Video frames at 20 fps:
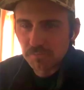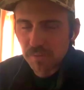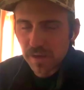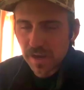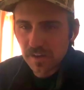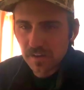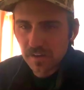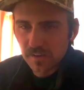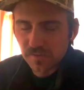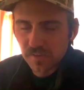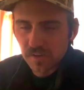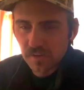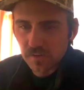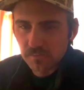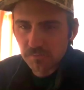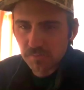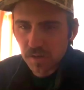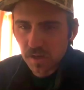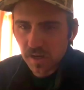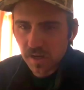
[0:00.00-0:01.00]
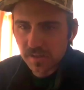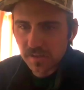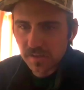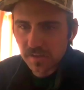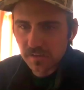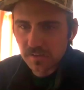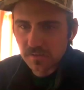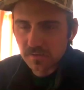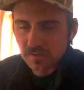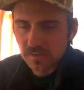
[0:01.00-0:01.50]
a new banner for behind
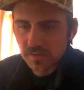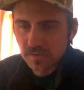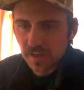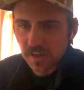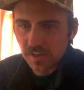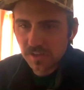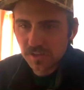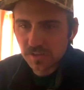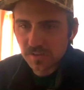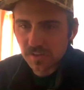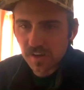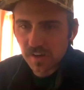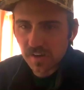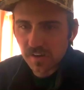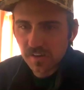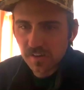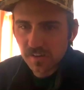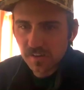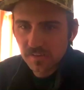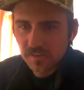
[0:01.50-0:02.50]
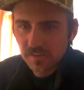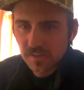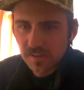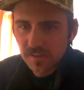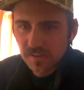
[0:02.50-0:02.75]
your station there.